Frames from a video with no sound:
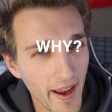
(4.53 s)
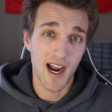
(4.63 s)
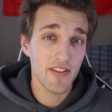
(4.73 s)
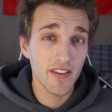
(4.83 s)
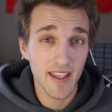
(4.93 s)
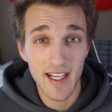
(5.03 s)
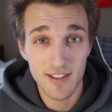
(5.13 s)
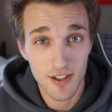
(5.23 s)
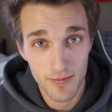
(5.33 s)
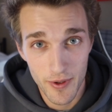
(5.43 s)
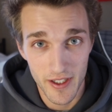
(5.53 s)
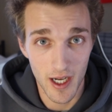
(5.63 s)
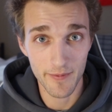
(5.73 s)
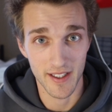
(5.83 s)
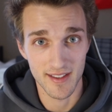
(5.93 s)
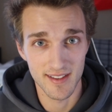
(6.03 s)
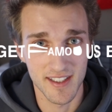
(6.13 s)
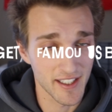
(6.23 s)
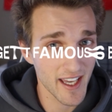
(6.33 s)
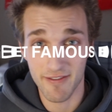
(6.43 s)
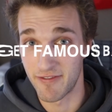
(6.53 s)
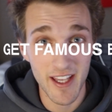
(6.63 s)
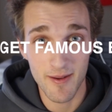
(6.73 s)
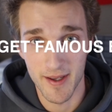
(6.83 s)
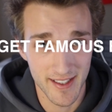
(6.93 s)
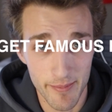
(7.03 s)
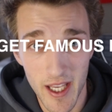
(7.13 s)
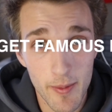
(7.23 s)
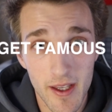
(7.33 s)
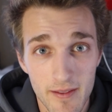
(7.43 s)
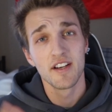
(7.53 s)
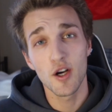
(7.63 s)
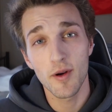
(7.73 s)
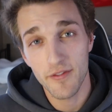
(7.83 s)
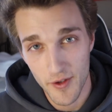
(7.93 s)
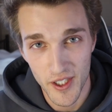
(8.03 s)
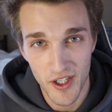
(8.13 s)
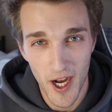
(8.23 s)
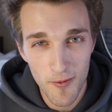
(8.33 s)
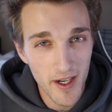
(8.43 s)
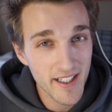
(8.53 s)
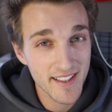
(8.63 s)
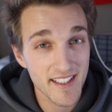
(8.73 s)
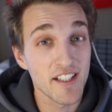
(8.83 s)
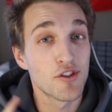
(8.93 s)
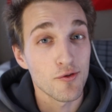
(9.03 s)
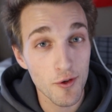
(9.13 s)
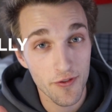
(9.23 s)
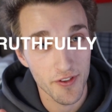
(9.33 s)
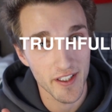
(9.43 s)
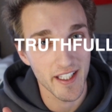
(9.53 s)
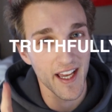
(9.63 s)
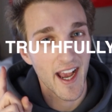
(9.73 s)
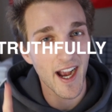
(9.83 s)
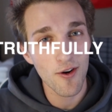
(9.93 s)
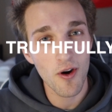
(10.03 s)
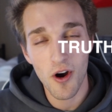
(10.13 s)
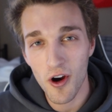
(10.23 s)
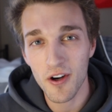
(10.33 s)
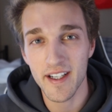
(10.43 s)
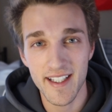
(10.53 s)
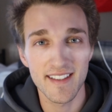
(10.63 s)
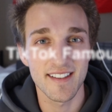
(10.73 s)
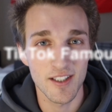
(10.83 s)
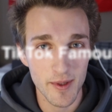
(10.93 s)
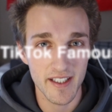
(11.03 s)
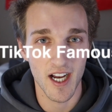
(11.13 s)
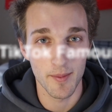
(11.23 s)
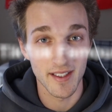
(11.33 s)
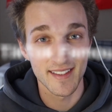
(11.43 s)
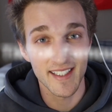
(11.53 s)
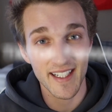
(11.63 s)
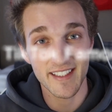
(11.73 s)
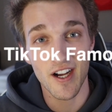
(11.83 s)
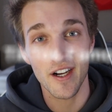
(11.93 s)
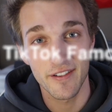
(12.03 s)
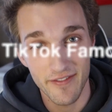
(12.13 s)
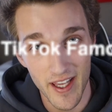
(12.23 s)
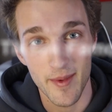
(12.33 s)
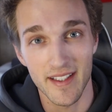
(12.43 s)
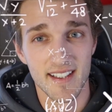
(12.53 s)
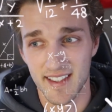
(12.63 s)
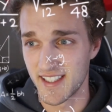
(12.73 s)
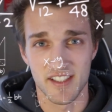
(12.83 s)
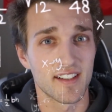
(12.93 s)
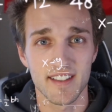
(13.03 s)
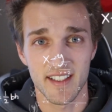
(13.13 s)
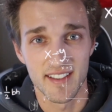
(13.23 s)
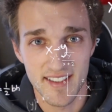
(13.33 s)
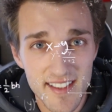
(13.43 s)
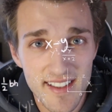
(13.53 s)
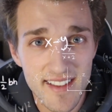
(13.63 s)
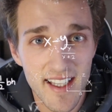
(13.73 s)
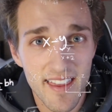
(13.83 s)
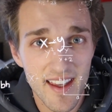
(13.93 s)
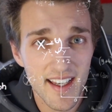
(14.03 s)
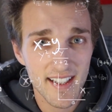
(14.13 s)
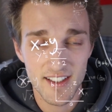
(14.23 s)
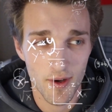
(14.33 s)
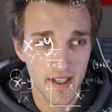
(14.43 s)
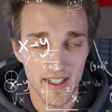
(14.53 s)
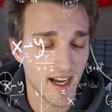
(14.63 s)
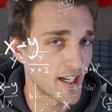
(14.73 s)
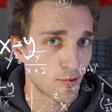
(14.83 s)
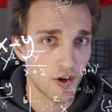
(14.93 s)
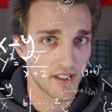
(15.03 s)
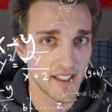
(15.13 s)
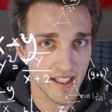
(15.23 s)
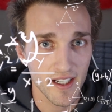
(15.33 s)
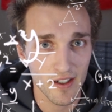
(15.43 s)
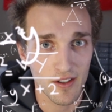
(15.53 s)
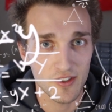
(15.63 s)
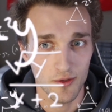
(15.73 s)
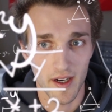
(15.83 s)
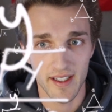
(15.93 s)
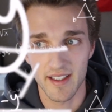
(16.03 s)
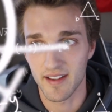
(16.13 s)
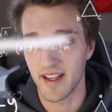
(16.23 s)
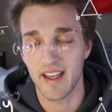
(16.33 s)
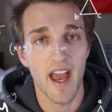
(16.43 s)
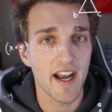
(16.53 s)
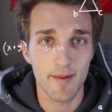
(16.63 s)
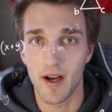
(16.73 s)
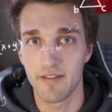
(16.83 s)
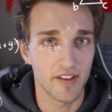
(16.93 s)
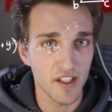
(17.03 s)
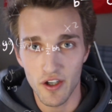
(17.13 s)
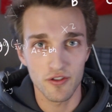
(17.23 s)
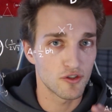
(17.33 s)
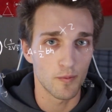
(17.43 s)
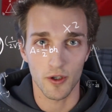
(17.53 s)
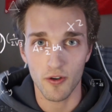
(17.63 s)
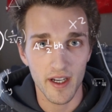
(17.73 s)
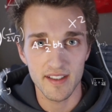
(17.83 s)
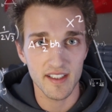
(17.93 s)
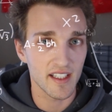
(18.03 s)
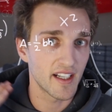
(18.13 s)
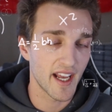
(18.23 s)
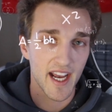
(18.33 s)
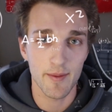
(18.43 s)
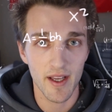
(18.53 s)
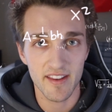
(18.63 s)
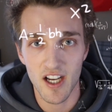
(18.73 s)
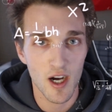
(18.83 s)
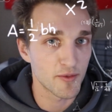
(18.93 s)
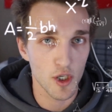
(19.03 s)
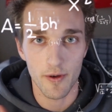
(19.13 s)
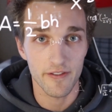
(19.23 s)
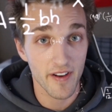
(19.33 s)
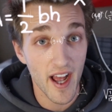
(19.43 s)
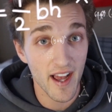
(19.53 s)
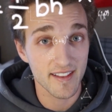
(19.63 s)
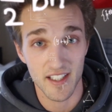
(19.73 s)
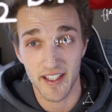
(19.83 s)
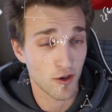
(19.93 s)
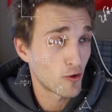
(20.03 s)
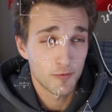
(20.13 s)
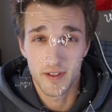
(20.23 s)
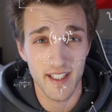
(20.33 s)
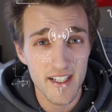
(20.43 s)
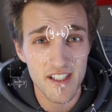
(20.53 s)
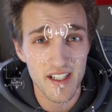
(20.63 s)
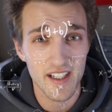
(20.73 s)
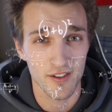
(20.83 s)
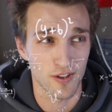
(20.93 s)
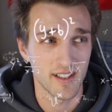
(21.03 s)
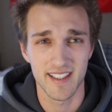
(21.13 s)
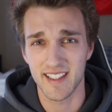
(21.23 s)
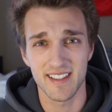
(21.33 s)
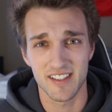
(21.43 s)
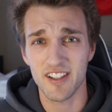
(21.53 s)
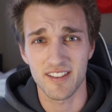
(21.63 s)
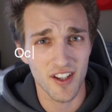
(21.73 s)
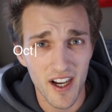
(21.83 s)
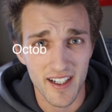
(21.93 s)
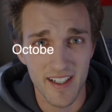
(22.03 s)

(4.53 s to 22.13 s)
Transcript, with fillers: I think the answer is pretty obvious. To get famous, baby. No, but for real, I wanted to see truthfully, how hard is it to become TikTok famous? Is it just a consistency thing? Do I need high quality gear? Do I need to like edit my videos super crazy and animate them super fast to like hold retention? Or is it just luck?